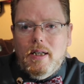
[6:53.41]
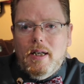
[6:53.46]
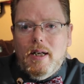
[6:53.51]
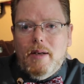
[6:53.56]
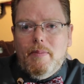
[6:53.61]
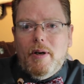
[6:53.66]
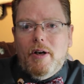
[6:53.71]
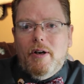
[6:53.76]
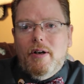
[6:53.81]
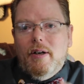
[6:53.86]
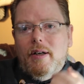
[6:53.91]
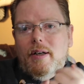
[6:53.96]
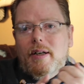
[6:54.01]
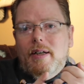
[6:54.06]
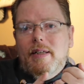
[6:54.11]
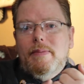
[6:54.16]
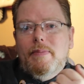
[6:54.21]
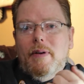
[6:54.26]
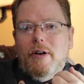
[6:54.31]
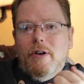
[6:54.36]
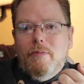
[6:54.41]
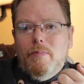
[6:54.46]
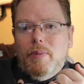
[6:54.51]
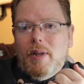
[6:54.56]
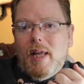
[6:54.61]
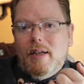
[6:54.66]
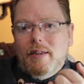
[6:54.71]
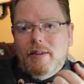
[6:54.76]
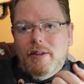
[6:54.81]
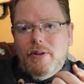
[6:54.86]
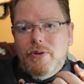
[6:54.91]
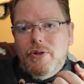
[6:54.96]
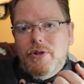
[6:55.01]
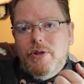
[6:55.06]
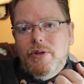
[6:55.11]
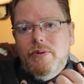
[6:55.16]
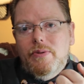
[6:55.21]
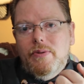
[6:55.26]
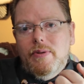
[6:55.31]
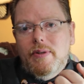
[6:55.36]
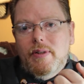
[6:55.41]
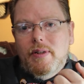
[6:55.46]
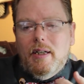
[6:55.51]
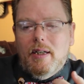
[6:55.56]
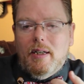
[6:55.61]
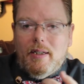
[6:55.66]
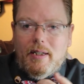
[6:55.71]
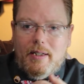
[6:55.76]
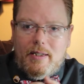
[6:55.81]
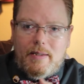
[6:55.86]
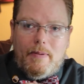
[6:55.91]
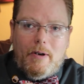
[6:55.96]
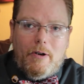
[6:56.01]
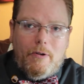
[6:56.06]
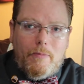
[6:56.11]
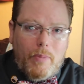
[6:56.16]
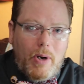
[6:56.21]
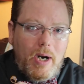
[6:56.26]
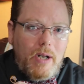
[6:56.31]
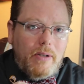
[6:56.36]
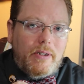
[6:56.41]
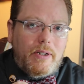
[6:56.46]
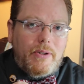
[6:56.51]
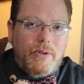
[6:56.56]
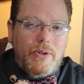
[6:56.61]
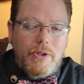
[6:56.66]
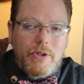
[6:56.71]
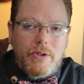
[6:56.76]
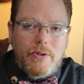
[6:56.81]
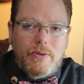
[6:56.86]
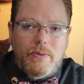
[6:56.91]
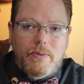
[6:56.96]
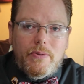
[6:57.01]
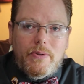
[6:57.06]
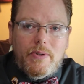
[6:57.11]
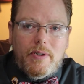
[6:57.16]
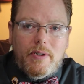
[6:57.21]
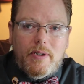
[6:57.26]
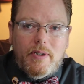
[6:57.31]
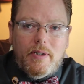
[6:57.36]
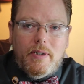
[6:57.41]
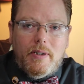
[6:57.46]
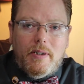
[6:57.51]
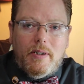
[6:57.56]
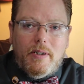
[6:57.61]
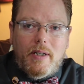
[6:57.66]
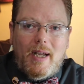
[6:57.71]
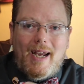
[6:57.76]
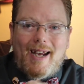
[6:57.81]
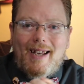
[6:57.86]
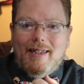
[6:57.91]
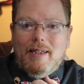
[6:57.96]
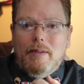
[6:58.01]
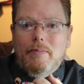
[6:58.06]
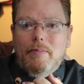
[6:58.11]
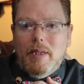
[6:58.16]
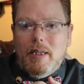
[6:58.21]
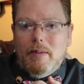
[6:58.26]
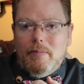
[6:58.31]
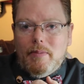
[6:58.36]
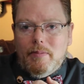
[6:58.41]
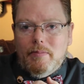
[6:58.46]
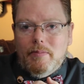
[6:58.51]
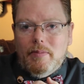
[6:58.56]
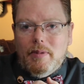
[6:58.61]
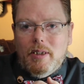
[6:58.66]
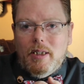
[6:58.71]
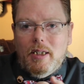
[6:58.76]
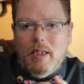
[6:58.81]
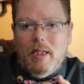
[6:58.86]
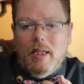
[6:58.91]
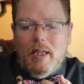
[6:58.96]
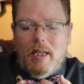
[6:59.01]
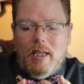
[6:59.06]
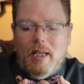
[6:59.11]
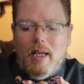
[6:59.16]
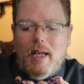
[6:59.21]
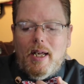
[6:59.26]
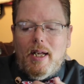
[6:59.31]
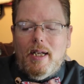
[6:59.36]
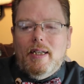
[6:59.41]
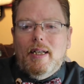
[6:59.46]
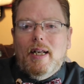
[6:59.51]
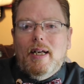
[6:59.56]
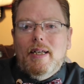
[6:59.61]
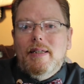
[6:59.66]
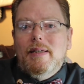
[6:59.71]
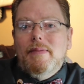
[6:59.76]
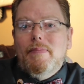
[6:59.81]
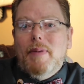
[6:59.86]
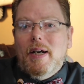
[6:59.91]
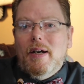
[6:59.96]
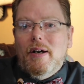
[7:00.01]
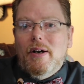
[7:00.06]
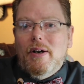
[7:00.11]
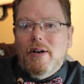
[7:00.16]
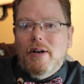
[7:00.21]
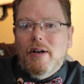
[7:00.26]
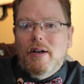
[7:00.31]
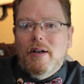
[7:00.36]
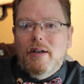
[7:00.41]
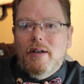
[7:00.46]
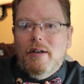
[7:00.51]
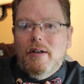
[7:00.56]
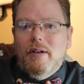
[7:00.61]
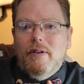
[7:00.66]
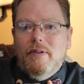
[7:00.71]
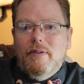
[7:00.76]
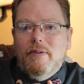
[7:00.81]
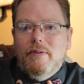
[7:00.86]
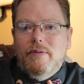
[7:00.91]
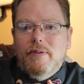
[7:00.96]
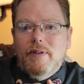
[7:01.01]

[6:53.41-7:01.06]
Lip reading: a nice pair of black leather shoes, a nice pair of brown leather shoes, at the minimum. A nice pair of